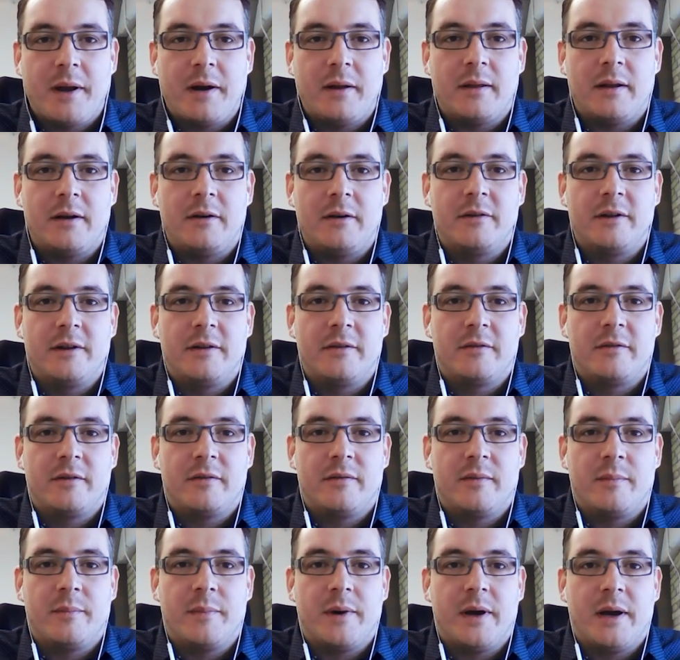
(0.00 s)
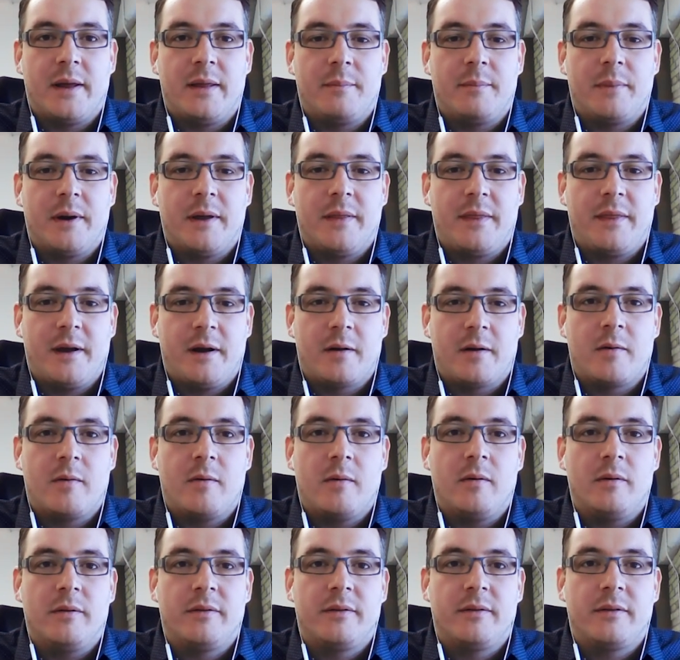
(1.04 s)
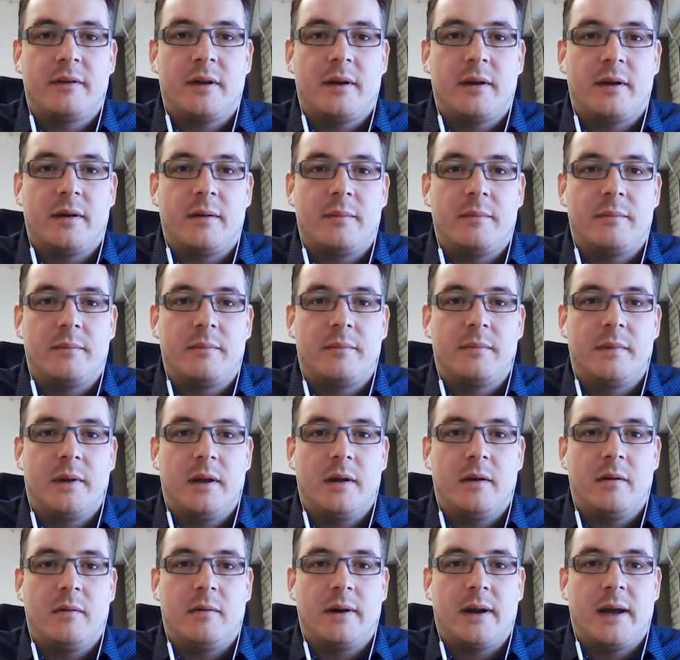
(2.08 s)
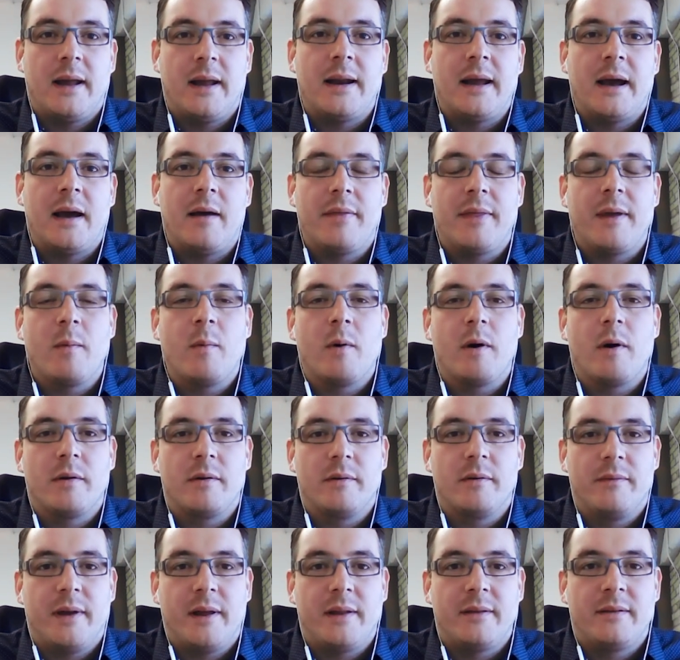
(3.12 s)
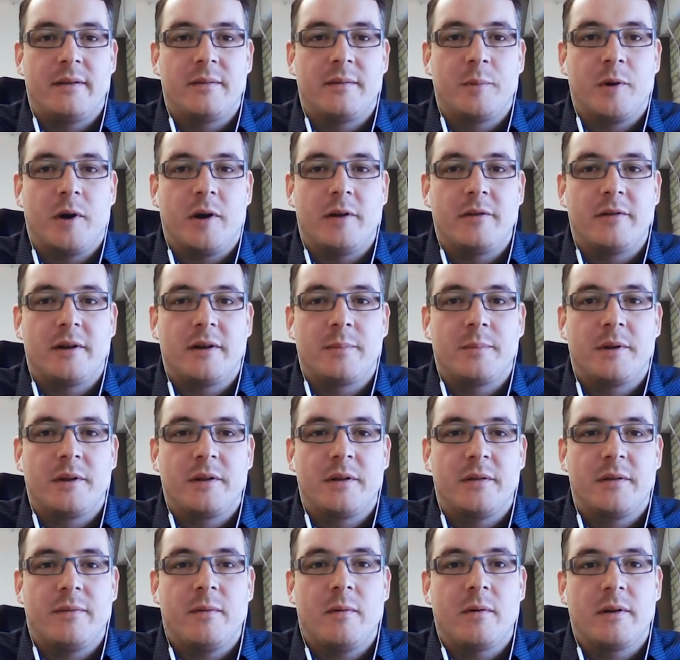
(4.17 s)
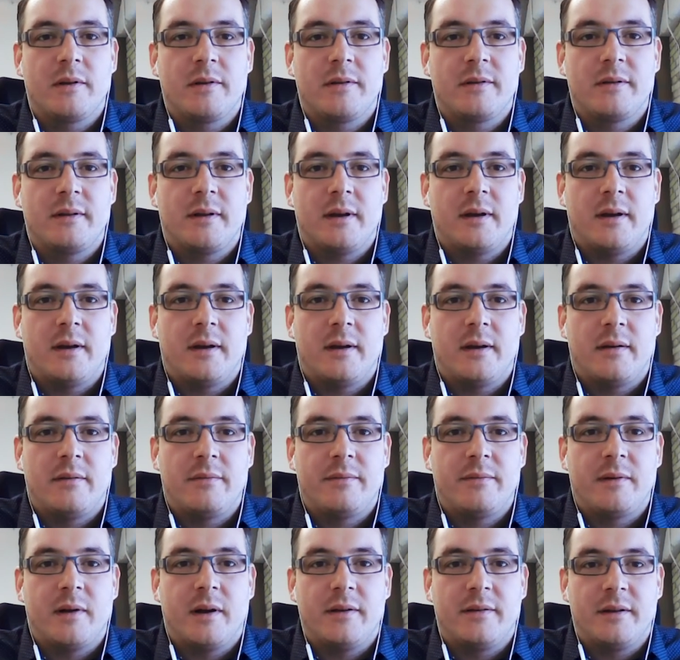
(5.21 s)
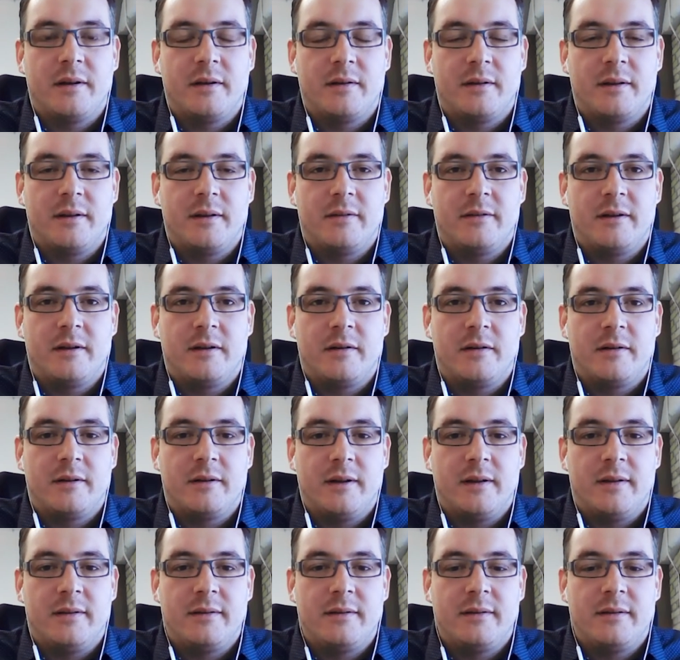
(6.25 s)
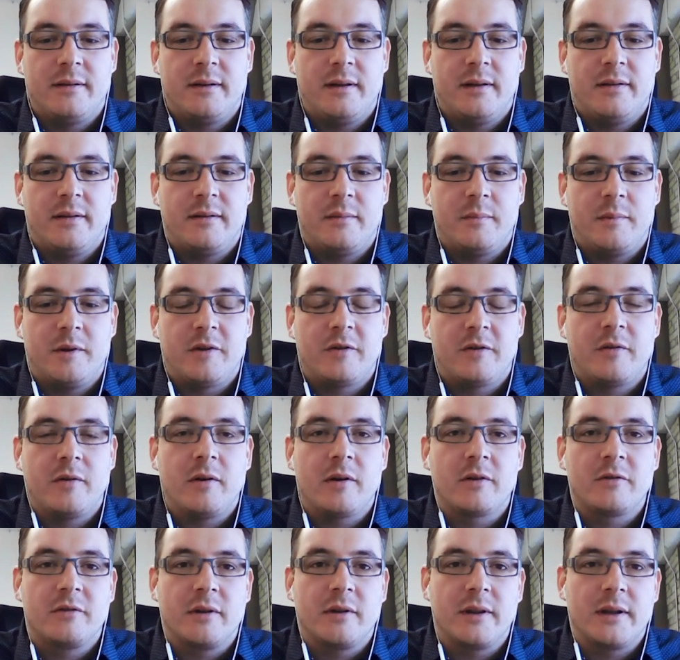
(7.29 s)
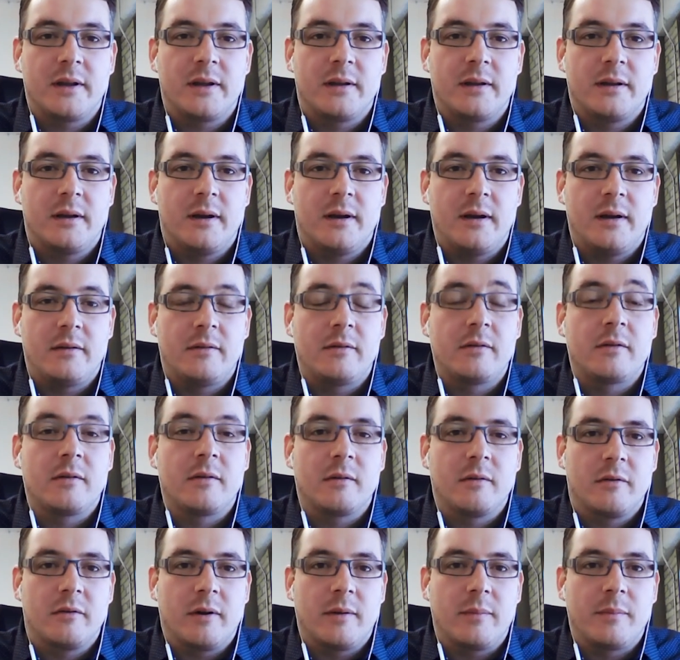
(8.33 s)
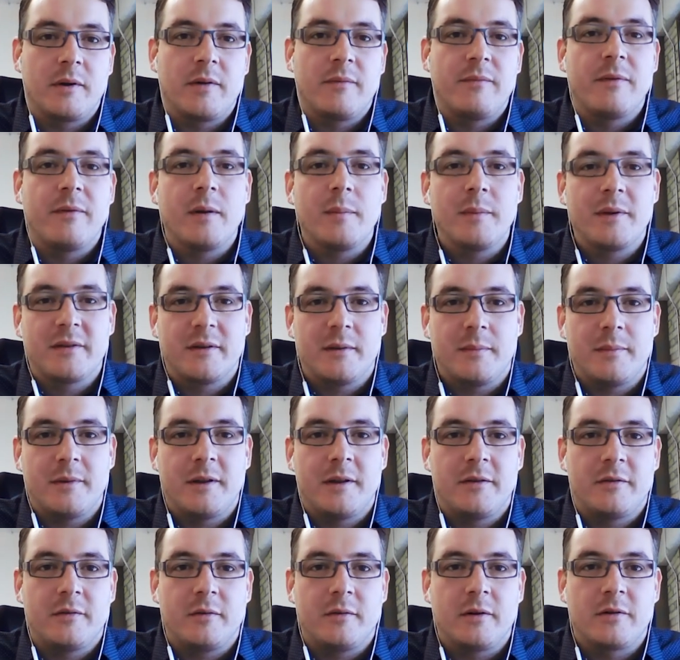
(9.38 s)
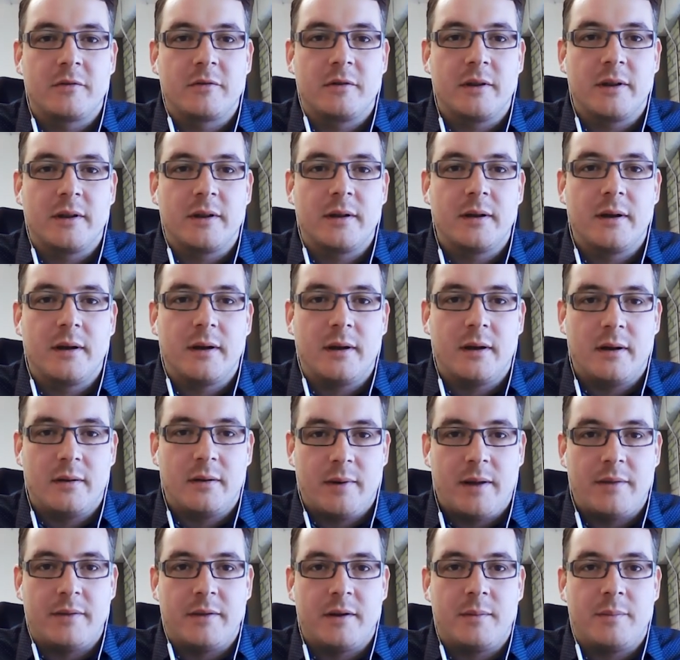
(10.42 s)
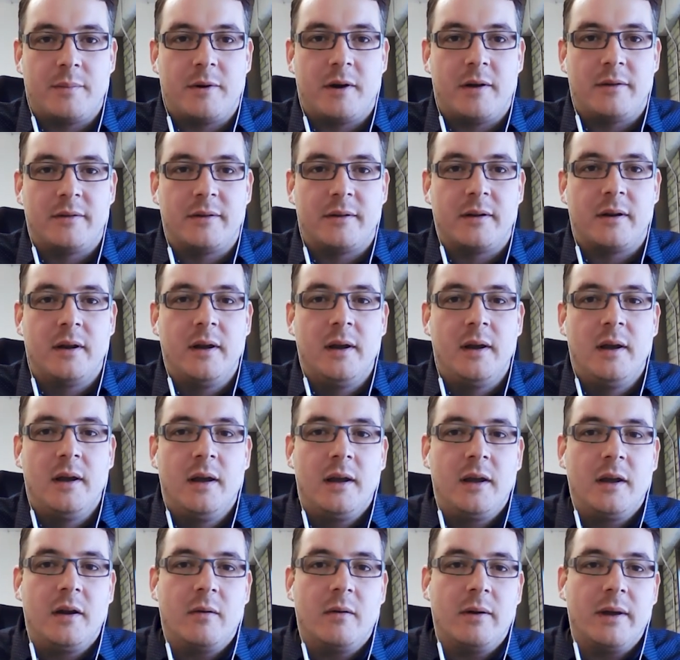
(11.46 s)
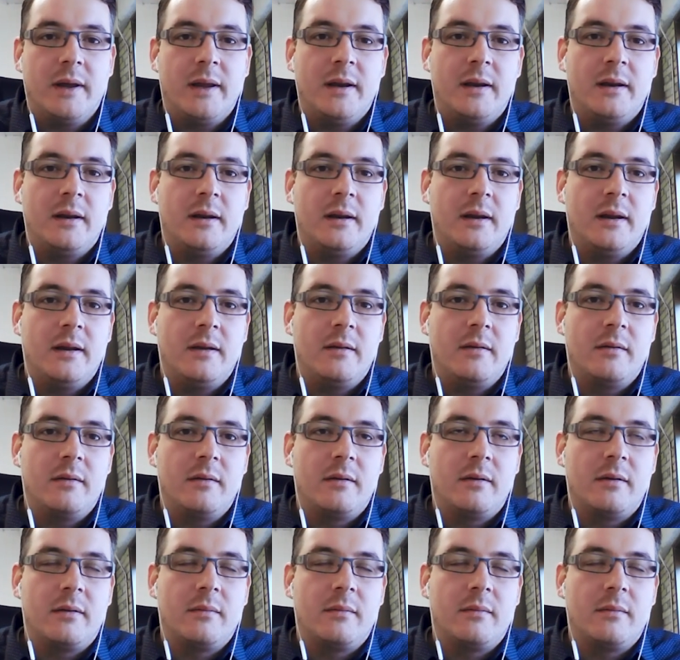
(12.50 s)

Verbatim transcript: by Metal Energy. It's driven by, by their goals. Um, you know, and, and how they want to advance this project. But the focus uh, for us here this year is is some historic drilling, uh, sorry, confirming some of the historic drilling uh, around the deposit, you know, in in